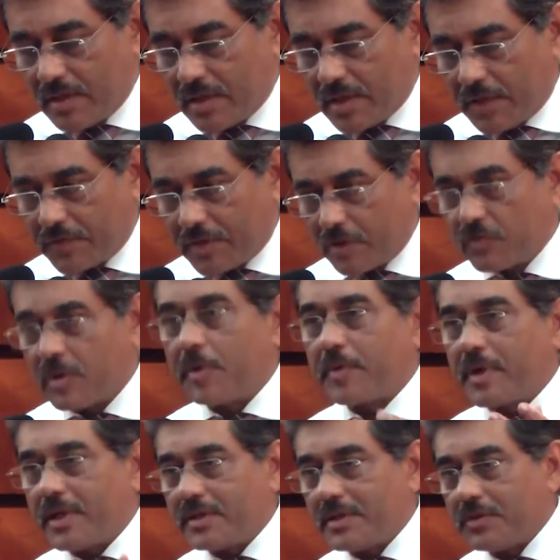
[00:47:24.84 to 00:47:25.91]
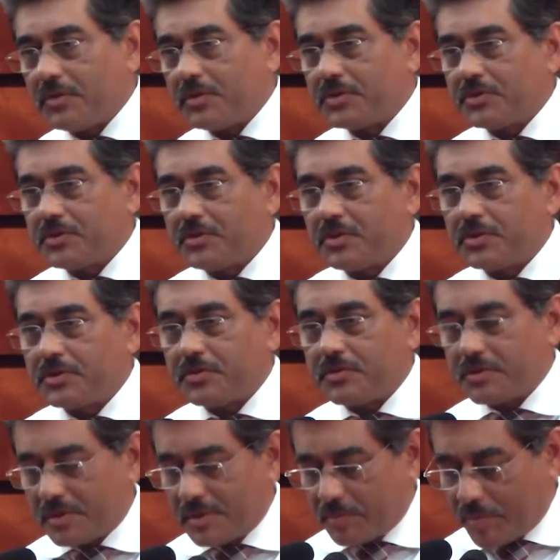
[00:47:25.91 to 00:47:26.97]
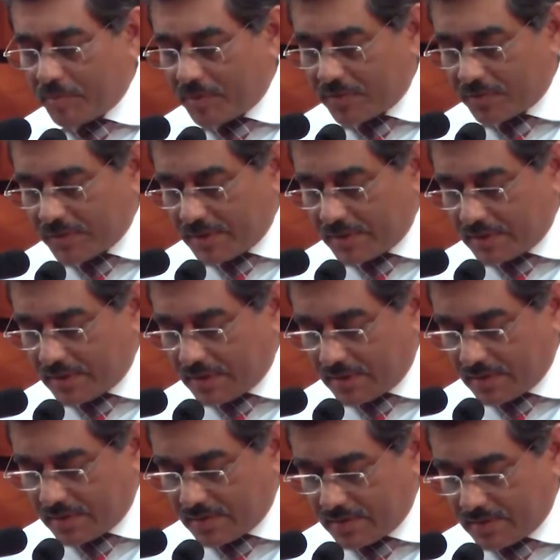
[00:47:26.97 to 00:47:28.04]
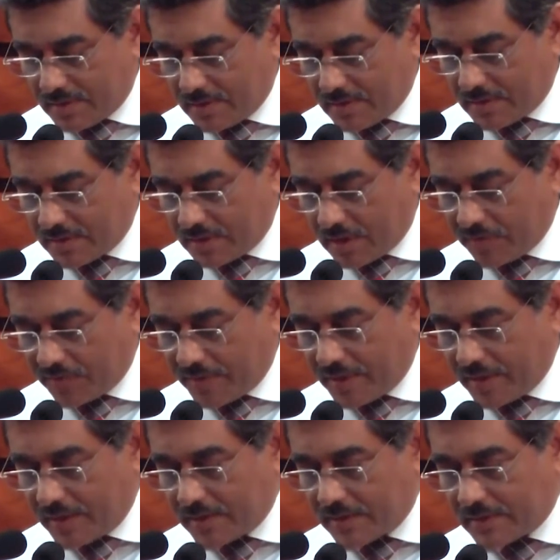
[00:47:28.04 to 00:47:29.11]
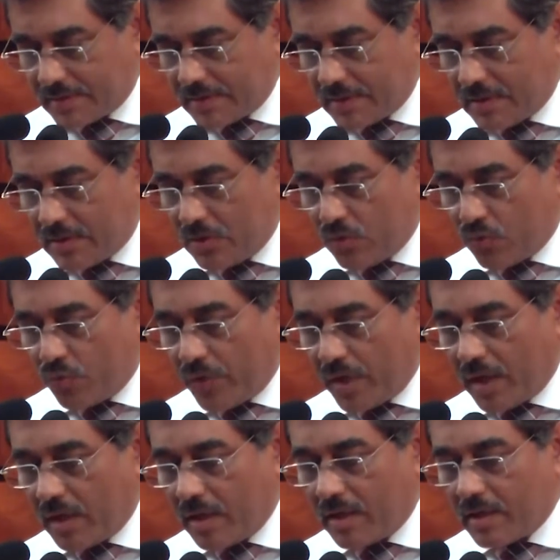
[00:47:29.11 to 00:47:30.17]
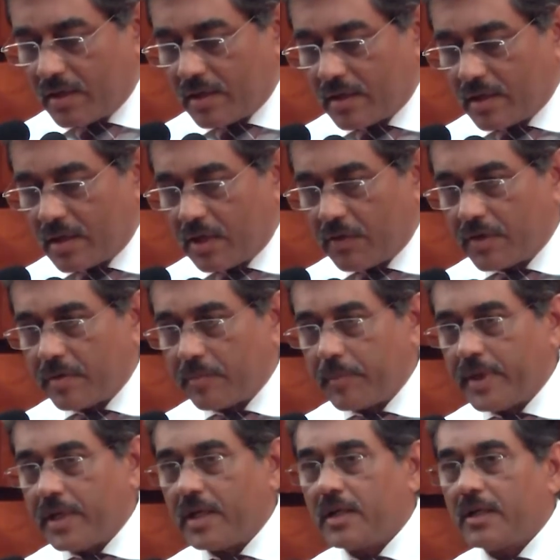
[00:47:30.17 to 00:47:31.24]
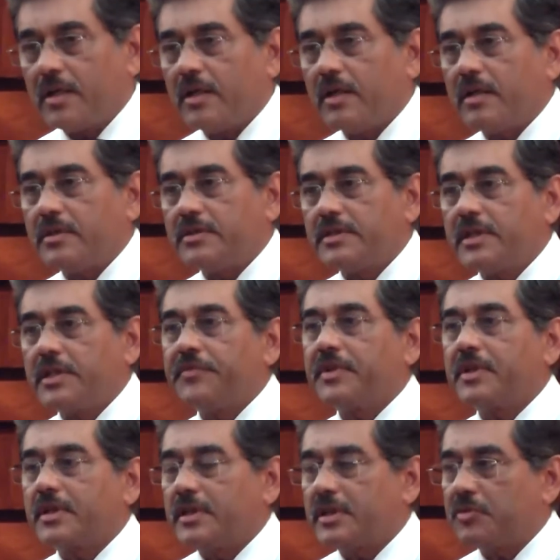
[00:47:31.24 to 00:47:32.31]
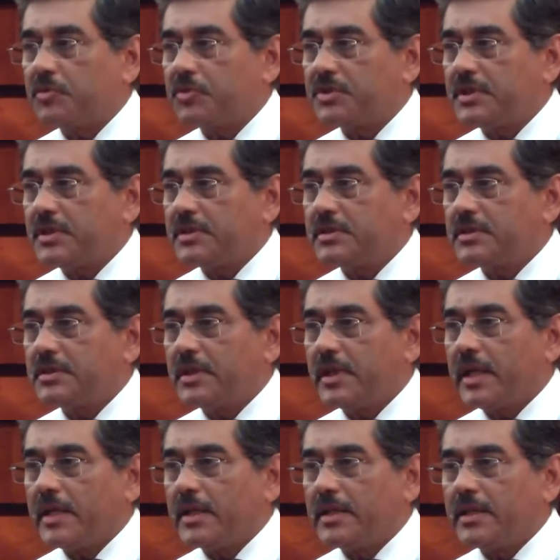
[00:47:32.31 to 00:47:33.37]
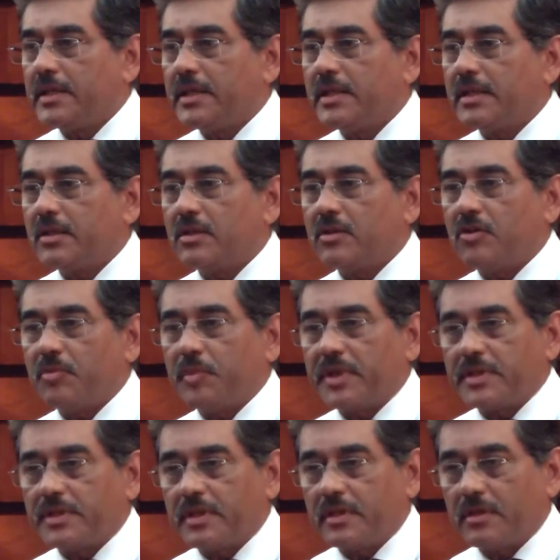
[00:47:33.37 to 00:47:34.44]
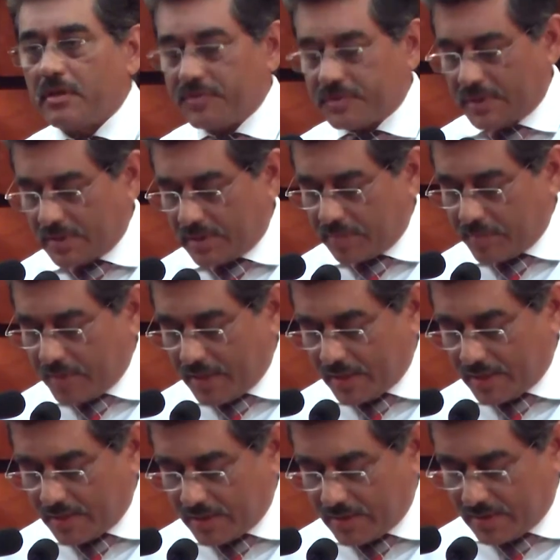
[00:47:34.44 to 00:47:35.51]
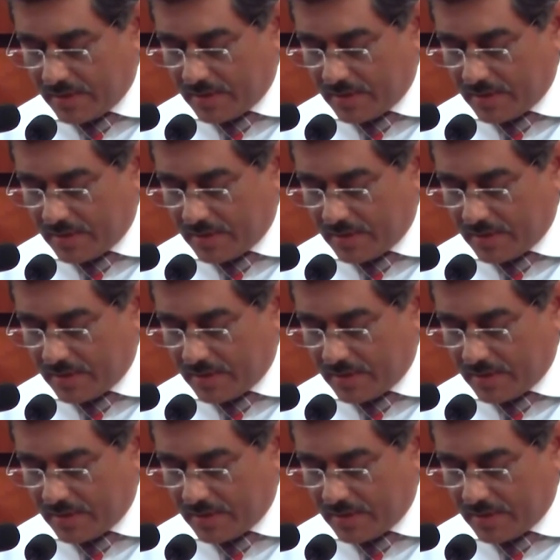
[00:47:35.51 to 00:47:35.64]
Governor Raghuram Raj, and also a member of this SAC finance, where Governor made significant contributions in the cooperation of central banking.